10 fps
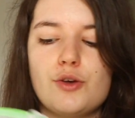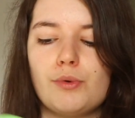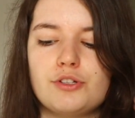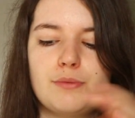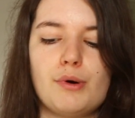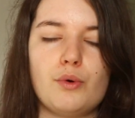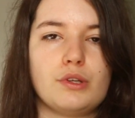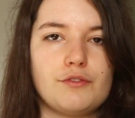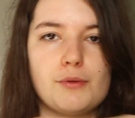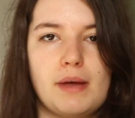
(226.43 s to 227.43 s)
you want to put
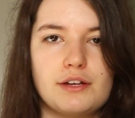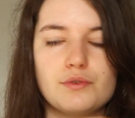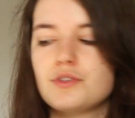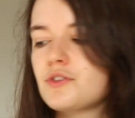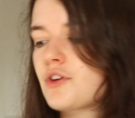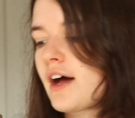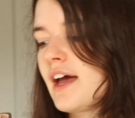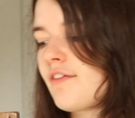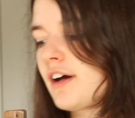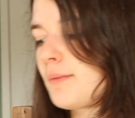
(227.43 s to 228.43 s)
all of your petals. So I
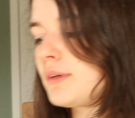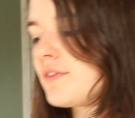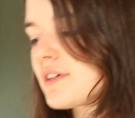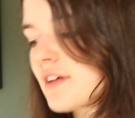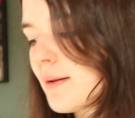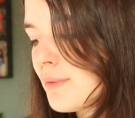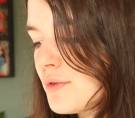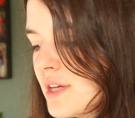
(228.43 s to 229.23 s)
have a couple of examples